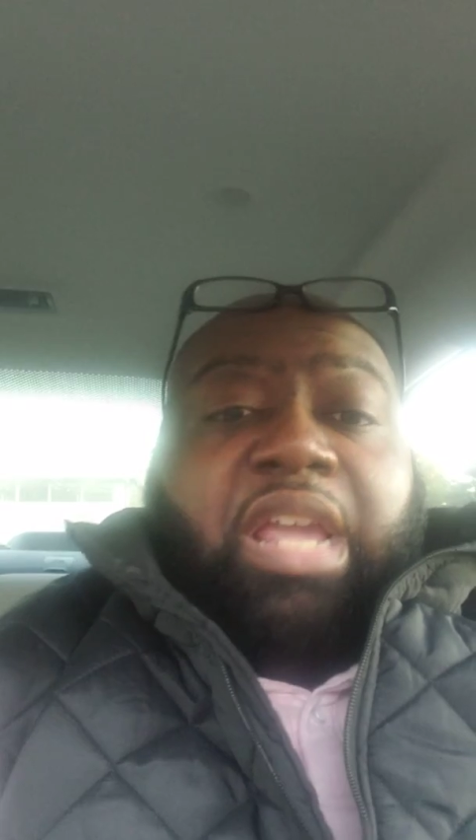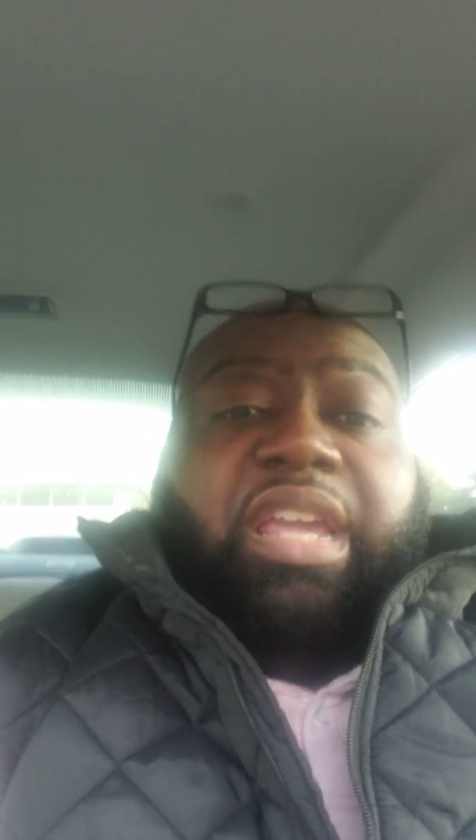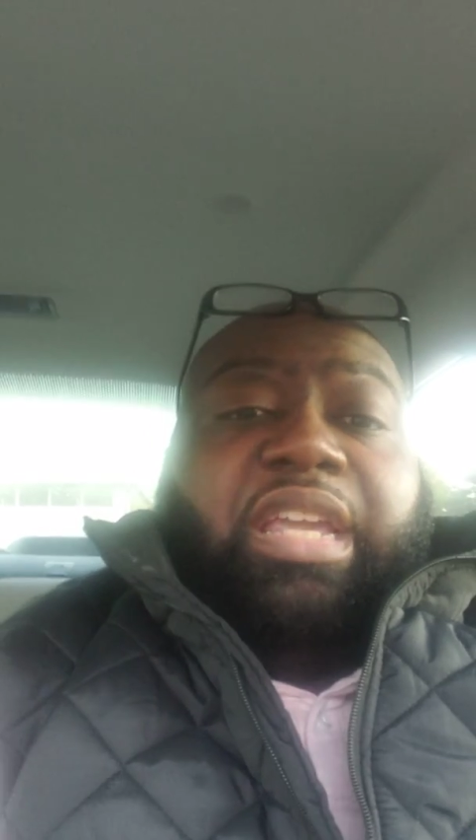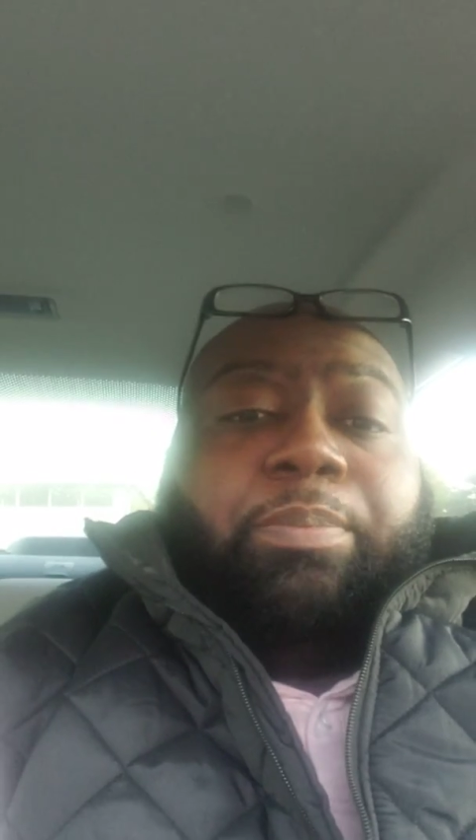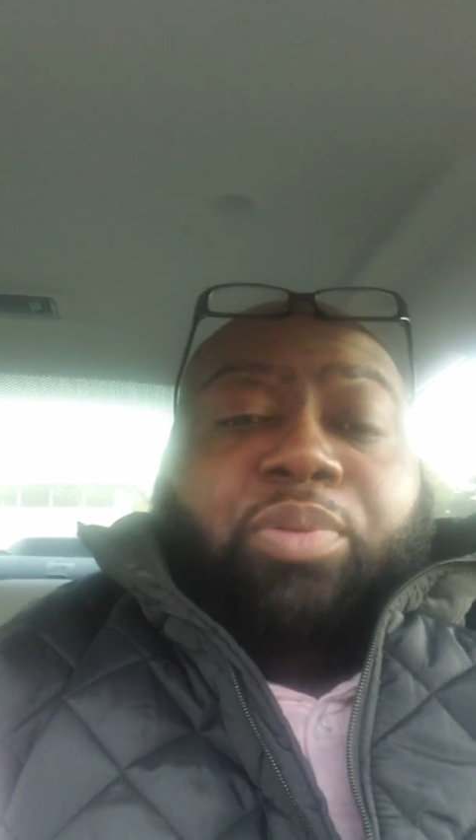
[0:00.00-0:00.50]

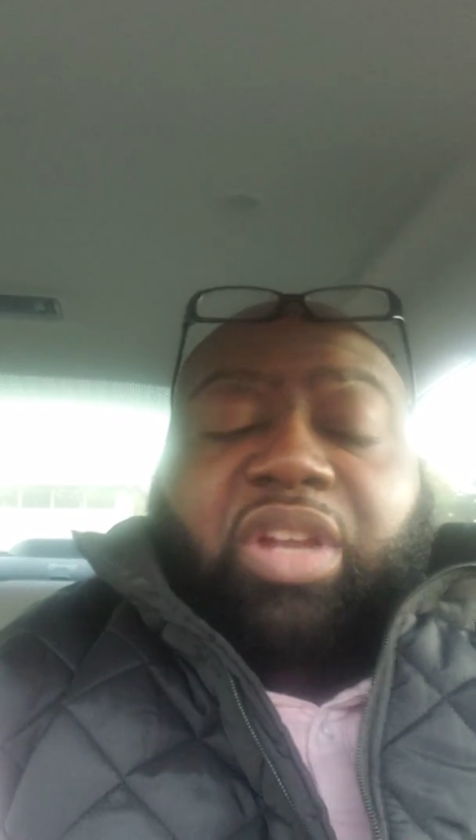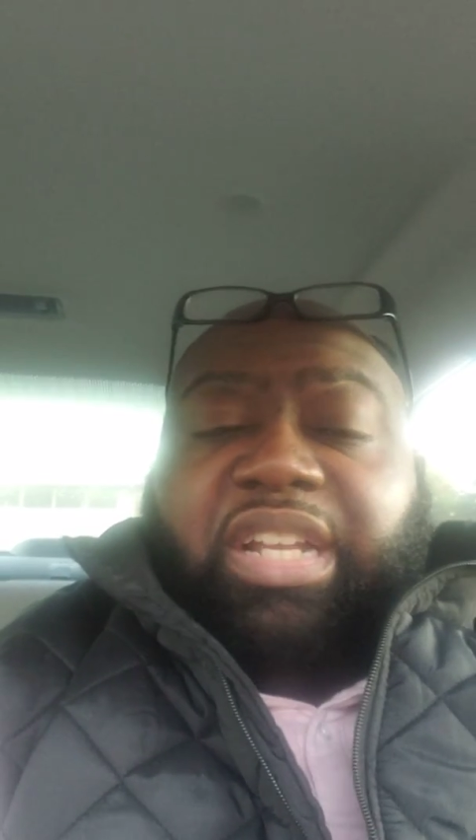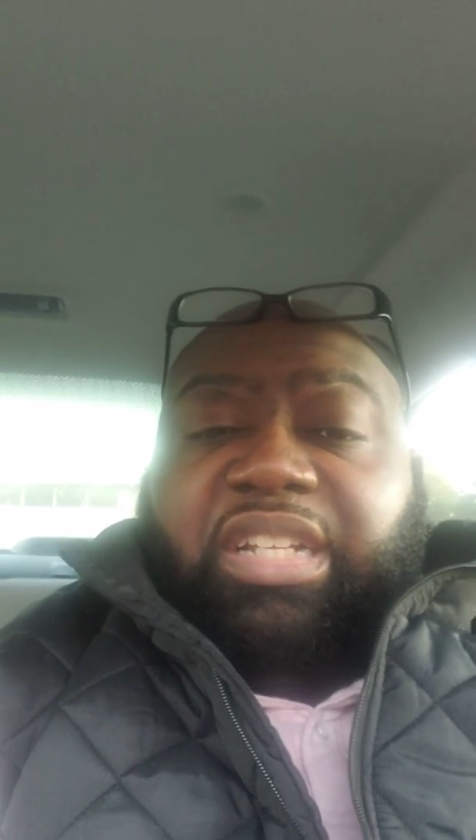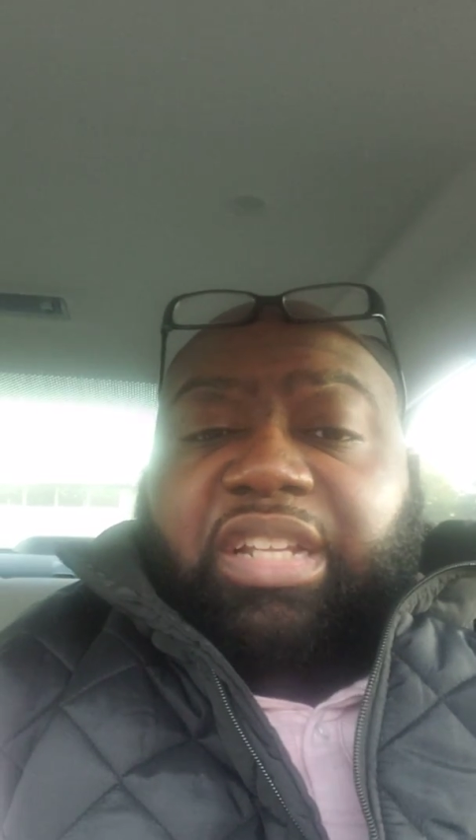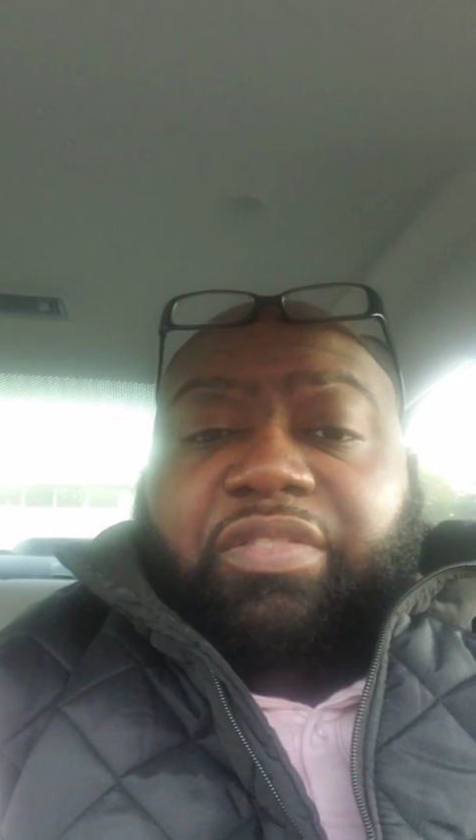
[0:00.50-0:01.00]
He can
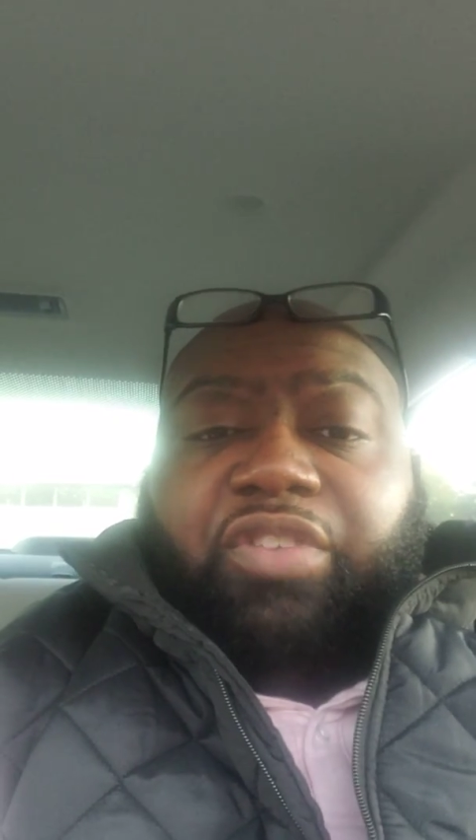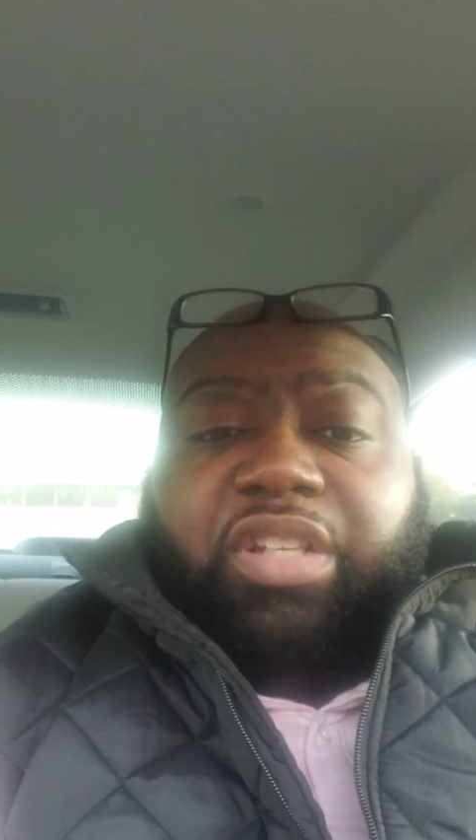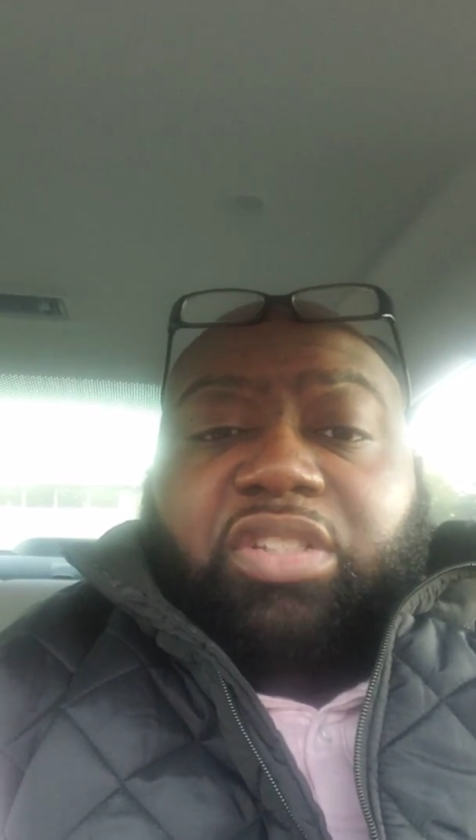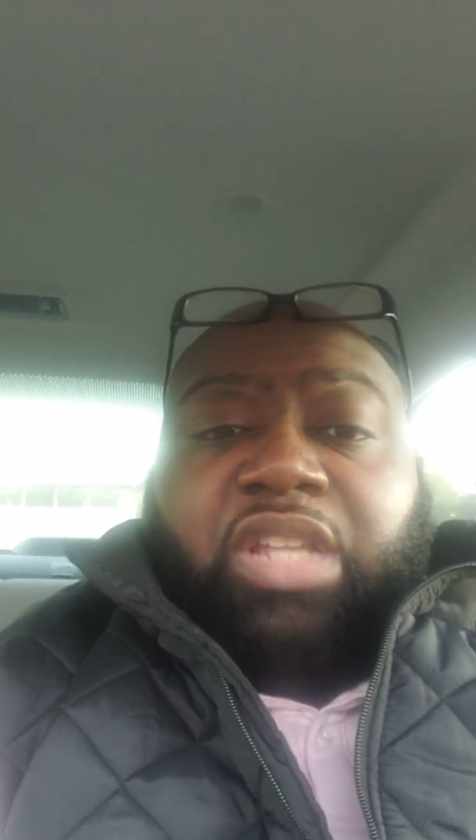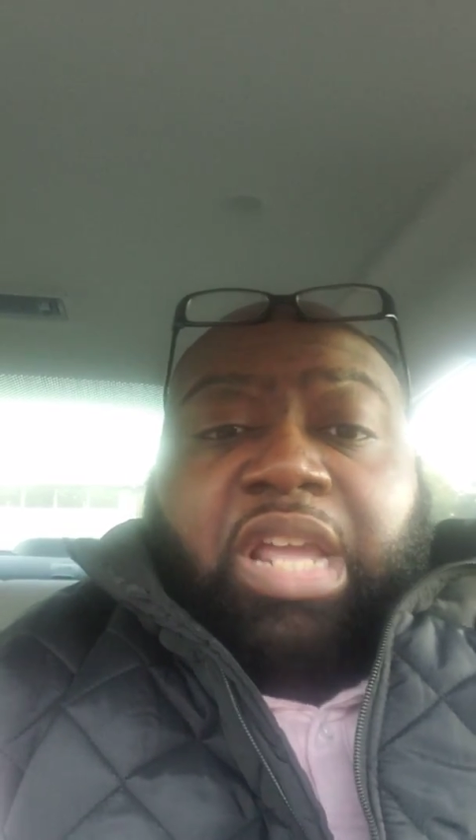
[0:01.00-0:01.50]
play
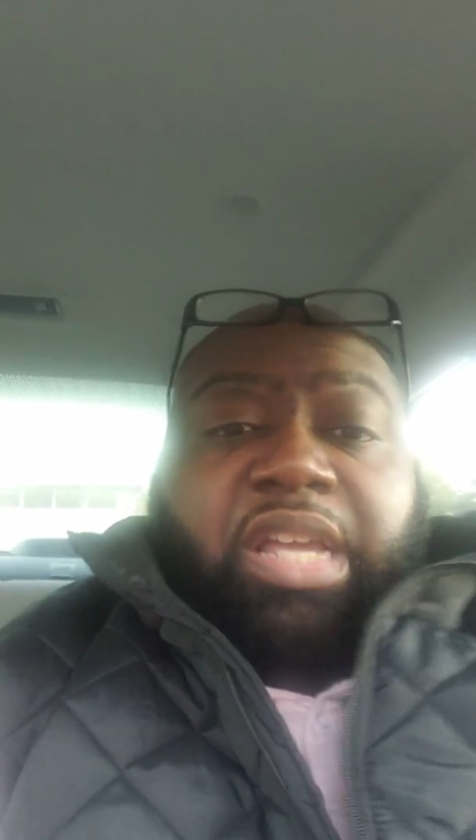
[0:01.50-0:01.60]
defense.